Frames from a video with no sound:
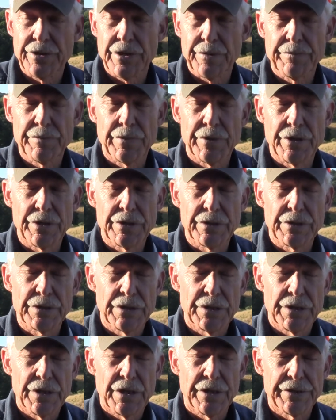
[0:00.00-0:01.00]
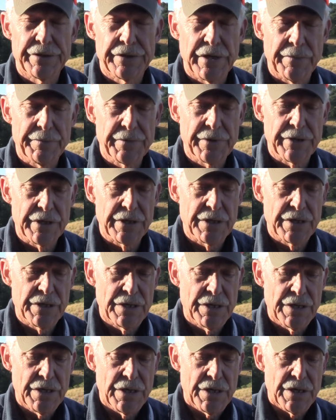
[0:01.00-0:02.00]
up adopting
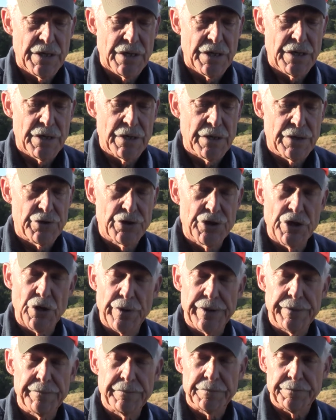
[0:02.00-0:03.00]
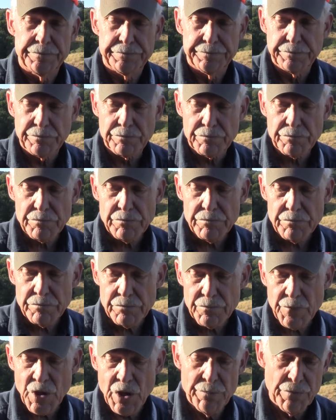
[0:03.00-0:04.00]
Joey.
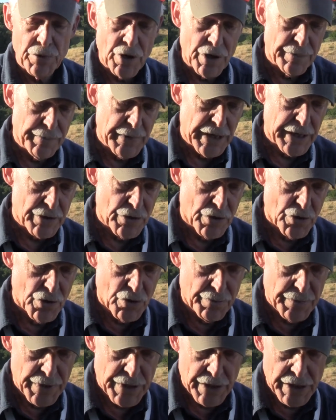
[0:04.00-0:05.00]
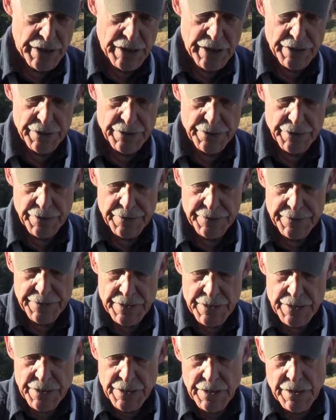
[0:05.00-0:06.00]
Brought him back home, and
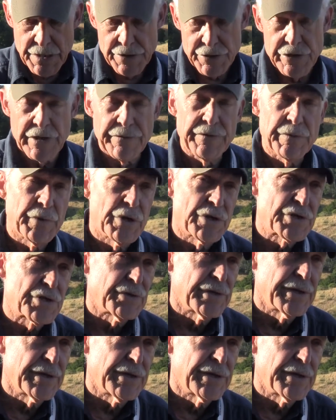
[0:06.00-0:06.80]
7 months